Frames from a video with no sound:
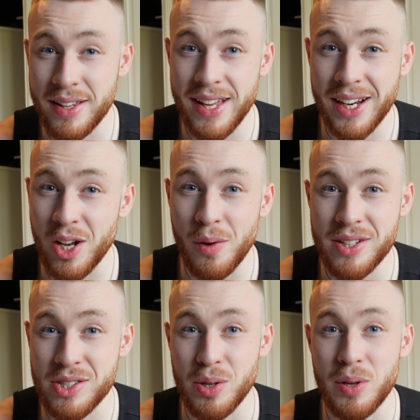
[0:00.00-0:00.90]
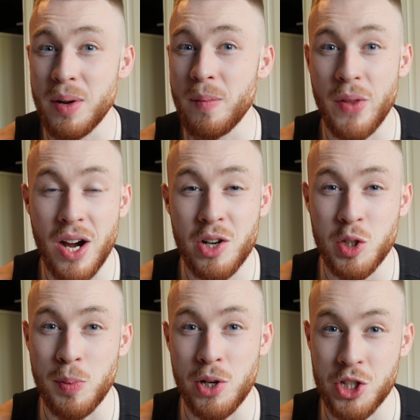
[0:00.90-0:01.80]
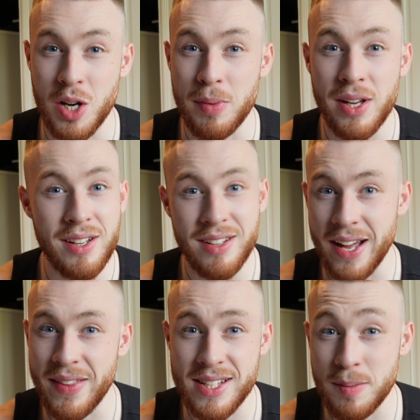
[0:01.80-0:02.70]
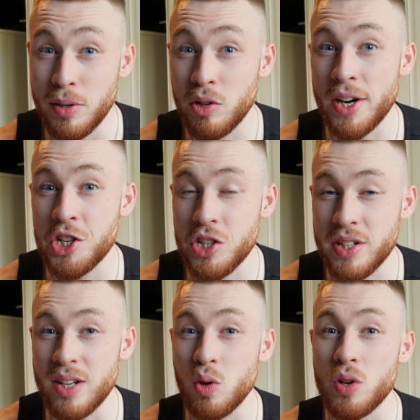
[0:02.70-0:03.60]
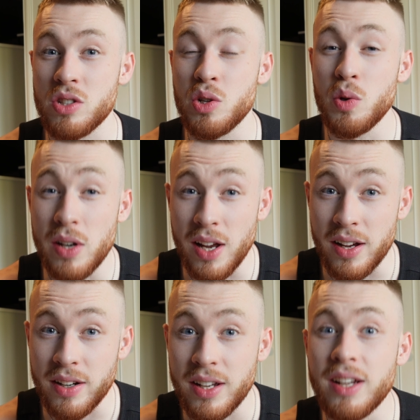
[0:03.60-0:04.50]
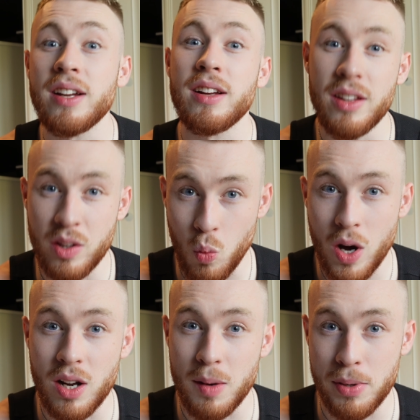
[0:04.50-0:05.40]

then going to the archer push-up, and that's a progression in order to learn the one-arm